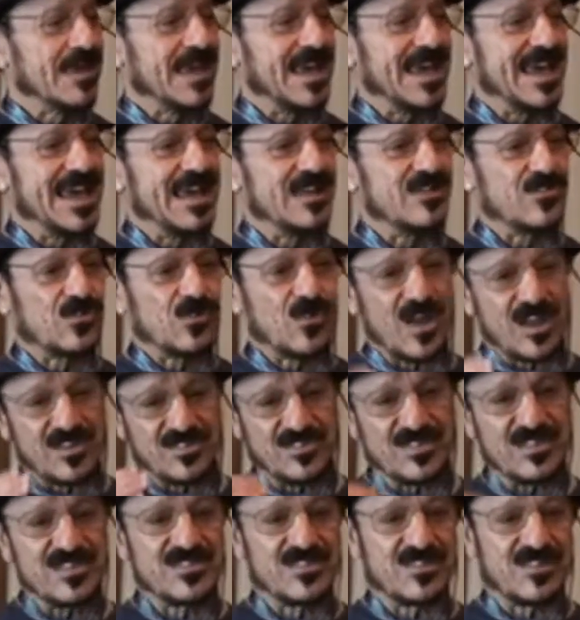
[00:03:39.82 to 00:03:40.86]
And
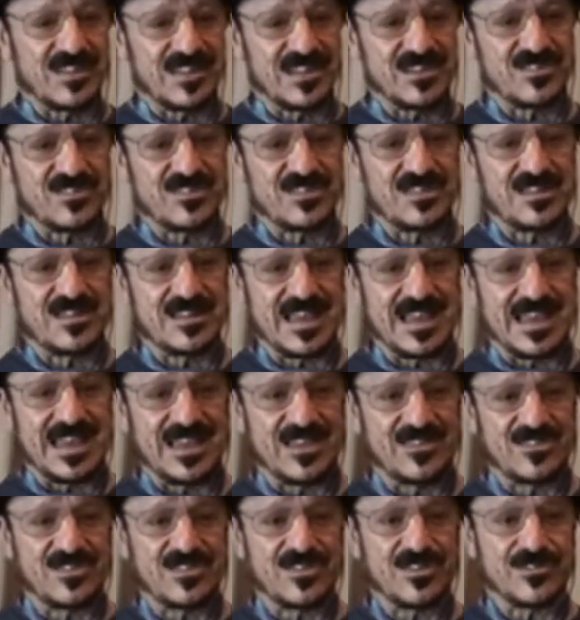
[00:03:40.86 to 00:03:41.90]
trust is listed
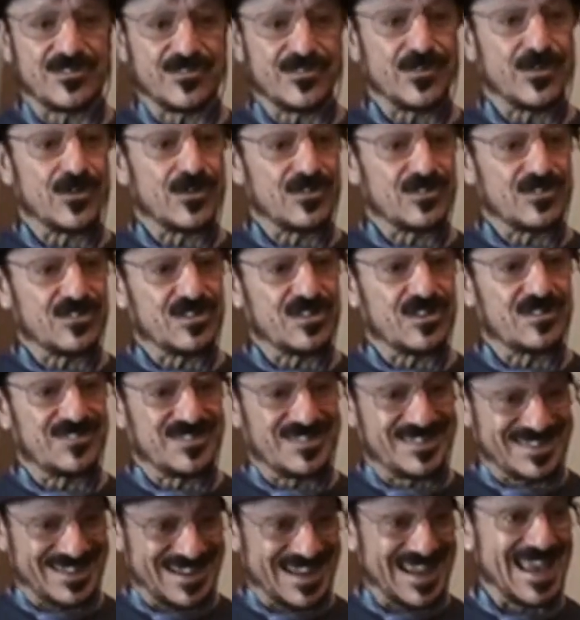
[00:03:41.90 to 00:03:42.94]
as the first
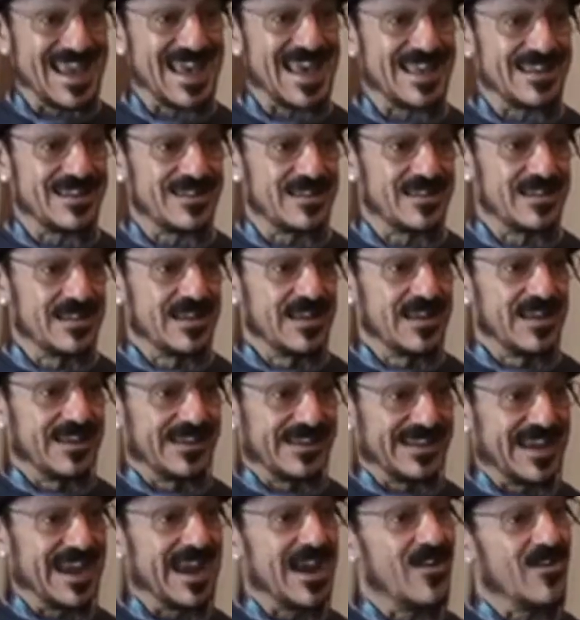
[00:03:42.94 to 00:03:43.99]
of 10
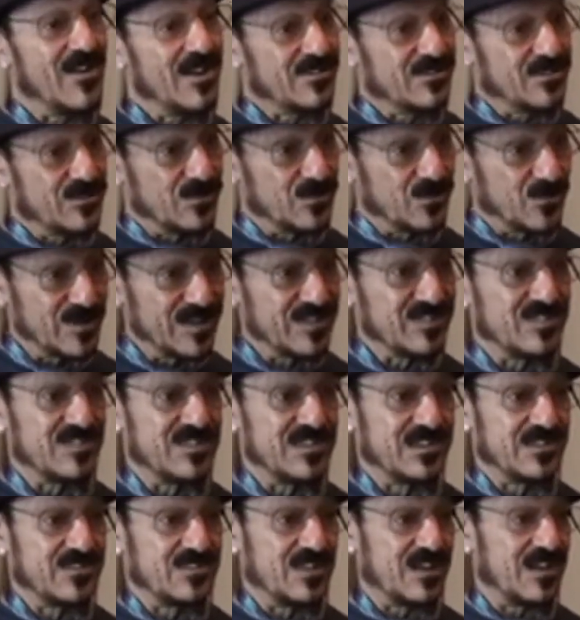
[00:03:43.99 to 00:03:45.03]

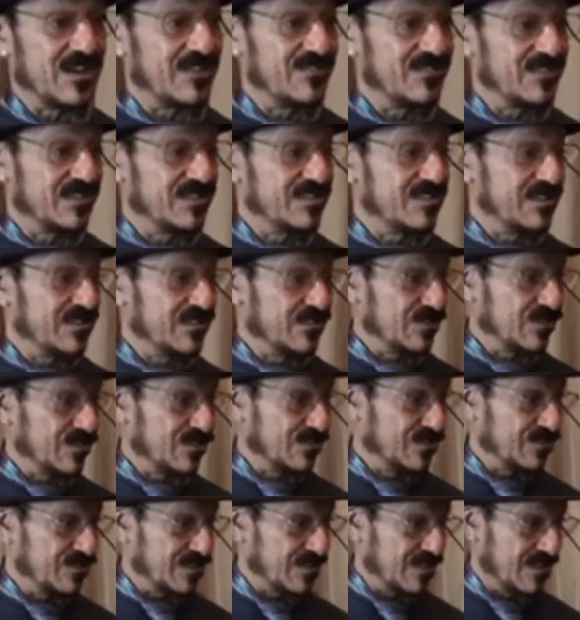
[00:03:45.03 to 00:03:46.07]
characteristics of the
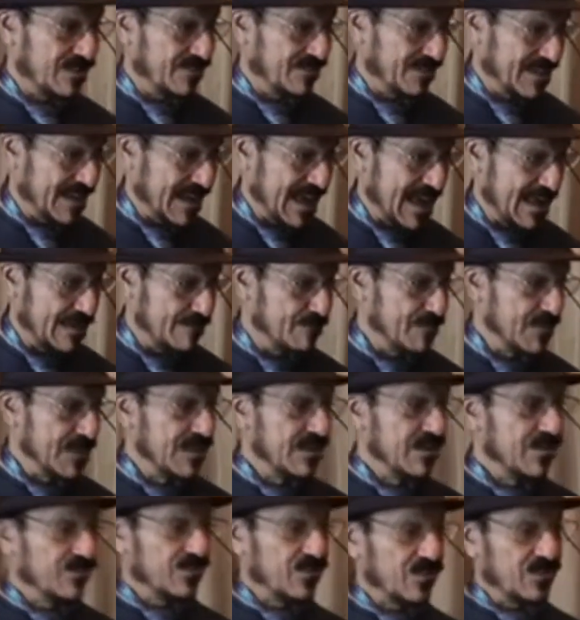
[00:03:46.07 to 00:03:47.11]
teachers of God.
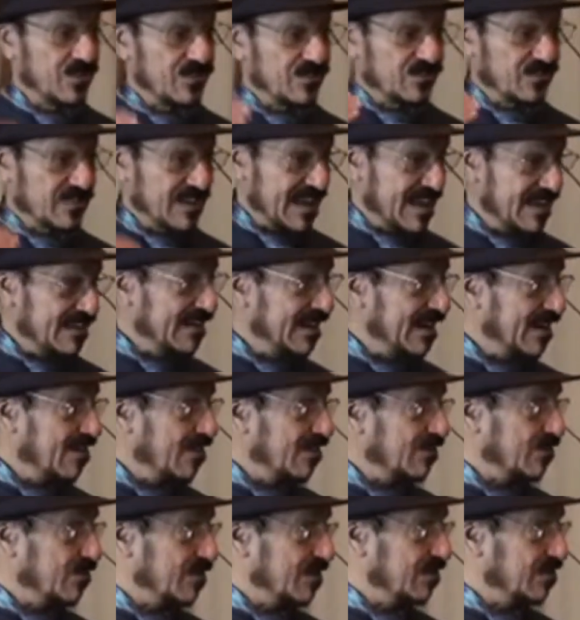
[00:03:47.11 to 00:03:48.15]
So there's 10
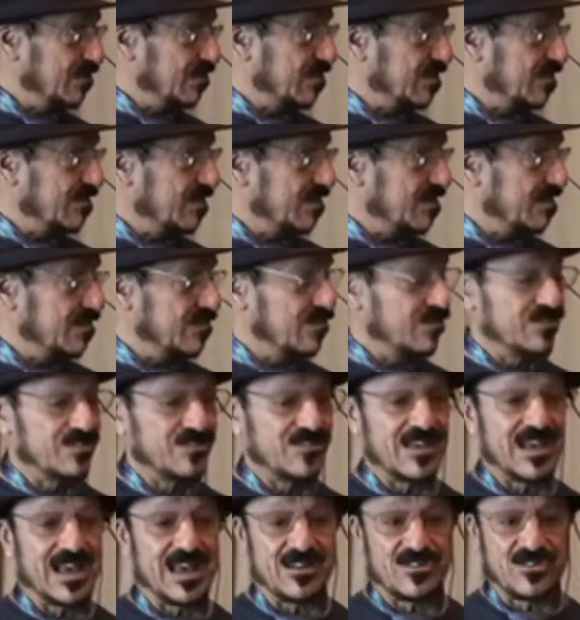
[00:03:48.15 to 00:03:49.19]
characteristics of the teachers
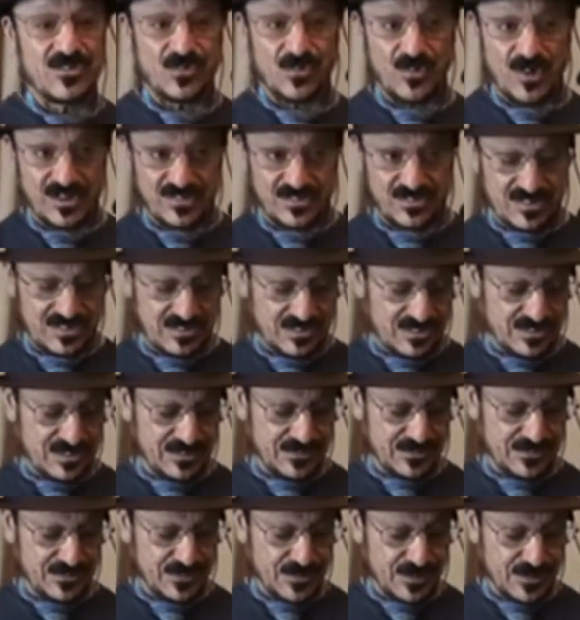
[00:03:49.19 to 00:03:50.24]
of God. Trust is the
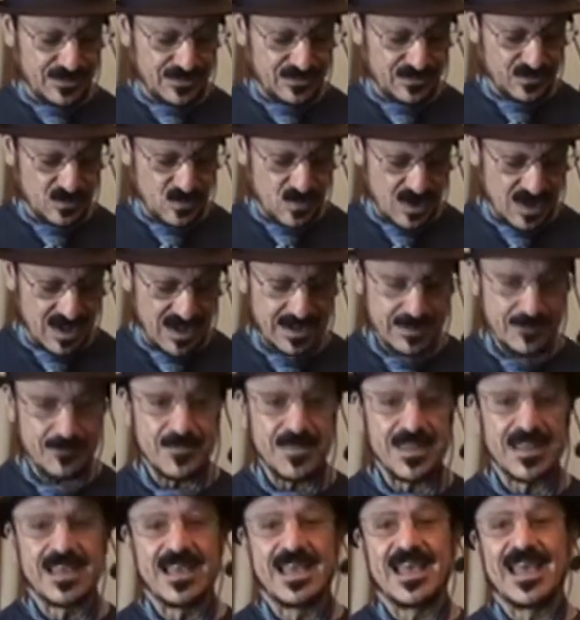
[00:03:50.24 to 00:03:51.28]
first one.
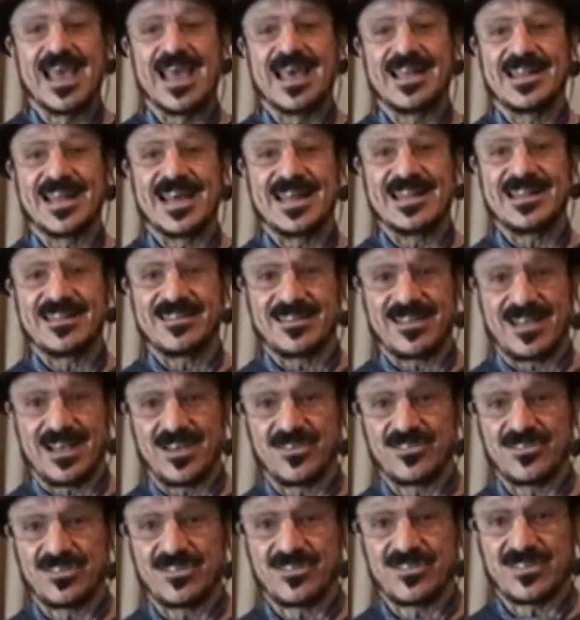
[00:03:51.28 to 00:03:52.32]
And then it
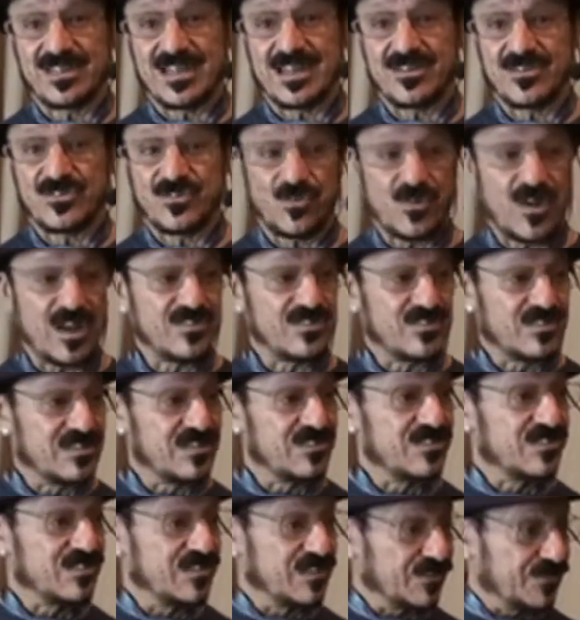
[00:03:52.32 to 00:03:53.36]
tells us that trust
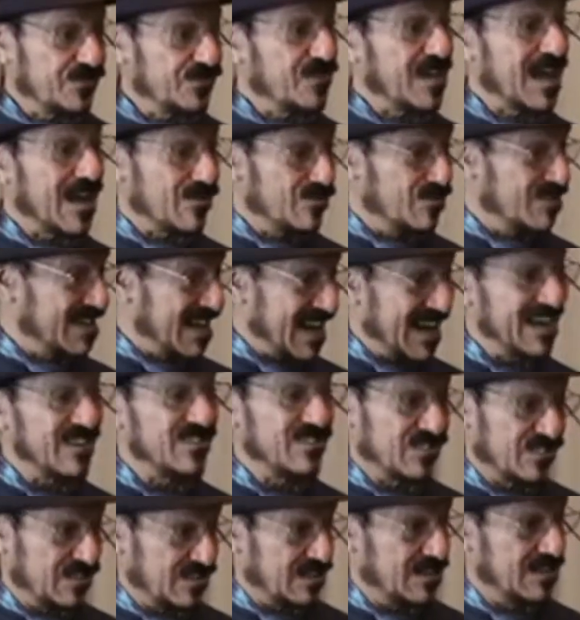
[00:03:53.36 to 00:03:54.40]
is the
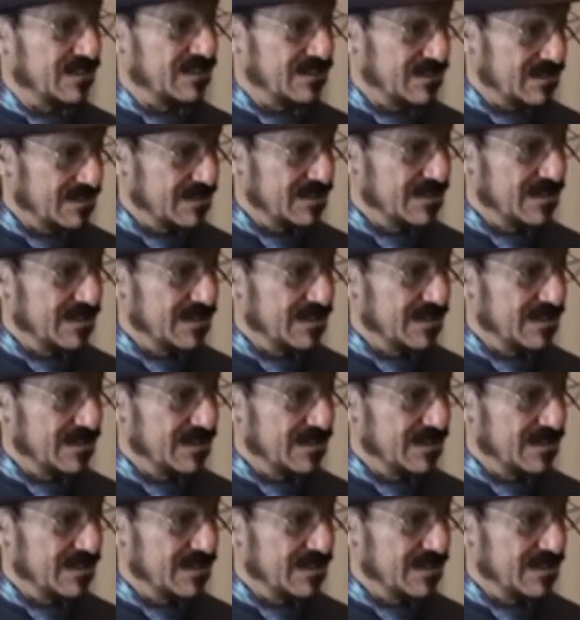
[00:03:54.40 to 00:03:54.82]
foundation